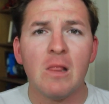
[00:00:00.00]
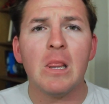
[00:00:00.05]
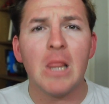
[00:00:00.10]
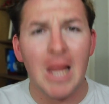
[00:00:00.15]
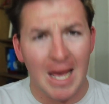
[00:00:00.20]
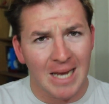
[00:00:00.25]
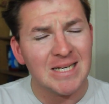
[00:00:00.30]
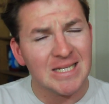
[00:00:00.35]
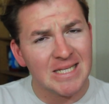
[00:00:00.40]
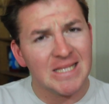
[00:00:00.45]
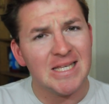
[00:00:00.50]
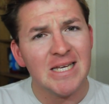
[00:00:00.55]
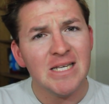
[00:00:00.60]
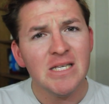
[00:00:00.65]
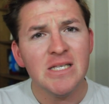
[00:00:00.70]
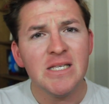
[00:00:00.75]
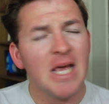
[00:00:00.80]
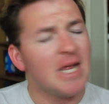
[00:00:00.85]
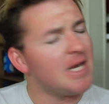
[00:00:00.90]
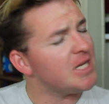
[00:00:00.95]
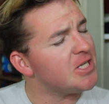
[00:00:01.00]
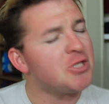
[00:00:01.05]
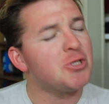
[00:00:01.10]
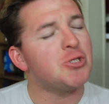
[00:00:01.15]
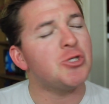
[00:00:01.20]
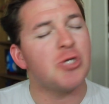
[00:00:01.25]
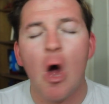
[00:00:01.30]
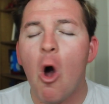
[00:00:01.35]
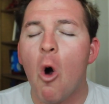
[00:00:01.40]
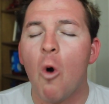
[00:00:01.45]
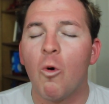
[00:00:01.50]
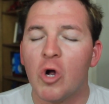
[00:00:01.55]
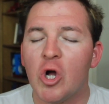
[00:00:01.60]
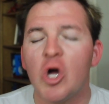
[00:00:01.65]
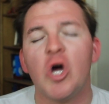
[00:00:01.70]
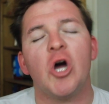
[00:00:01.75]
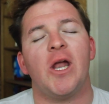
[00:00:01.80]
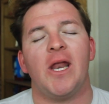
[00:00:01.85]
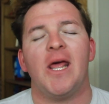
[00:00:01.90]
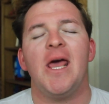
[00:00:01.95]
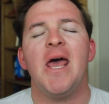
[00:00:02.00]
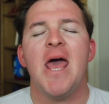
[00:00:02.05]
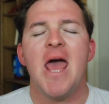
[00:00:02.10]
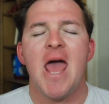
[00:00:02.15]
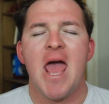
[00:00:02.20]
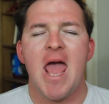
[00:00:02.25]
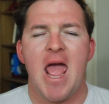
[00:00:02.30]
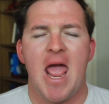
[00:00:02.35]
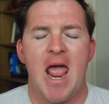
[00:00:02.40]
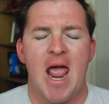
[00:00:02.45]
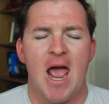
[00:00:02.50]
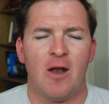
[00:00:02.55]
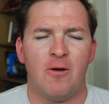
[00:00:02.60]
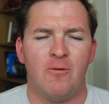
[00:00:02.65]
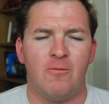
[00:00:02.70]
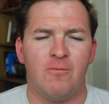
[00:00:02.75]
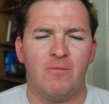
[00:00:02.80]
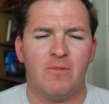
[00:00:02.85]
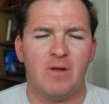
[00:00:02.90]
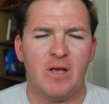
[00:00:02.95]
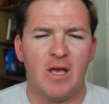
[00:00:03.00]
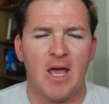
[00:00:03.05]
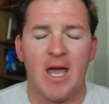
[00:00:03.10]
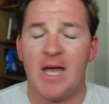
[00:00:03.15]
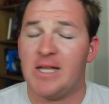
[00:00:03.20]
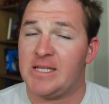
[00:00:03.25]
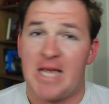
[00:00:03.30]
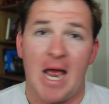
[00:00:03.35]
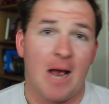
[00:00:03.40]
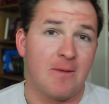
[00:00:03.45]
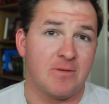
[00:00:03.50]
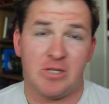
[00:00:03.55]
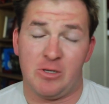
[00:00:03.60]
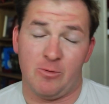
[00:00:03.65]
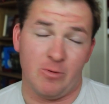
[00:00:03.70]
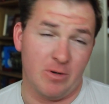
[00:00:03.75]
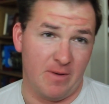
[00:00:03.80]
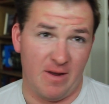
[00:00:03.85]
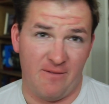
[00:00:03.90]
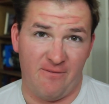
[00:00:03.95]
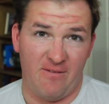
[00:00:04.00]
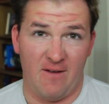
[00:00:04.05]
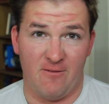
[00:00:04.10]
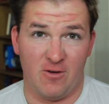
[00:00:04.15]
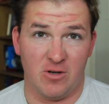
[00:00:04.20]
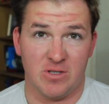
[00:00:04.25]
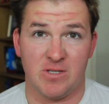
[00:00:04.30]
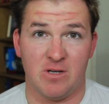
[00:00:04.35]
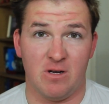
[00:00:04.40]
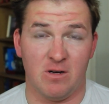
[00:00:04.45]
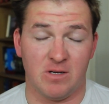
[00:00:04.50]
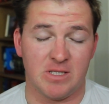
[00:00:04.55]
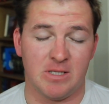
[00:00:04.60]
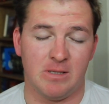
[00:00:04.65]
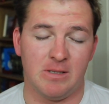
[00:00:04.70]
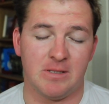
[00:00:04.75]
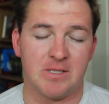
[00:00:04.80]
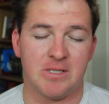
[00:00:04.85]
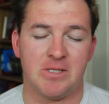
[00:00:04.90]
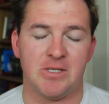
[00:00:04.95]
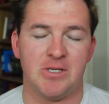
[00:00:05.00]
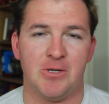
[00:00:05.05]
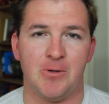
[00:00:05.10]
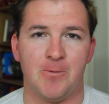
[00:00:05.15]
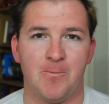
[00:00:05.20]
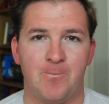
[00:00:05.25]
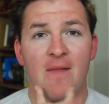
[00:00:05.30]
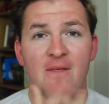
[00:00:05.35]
likes this, and it's so good, and it's absolutely one of my favorite songs to listen to.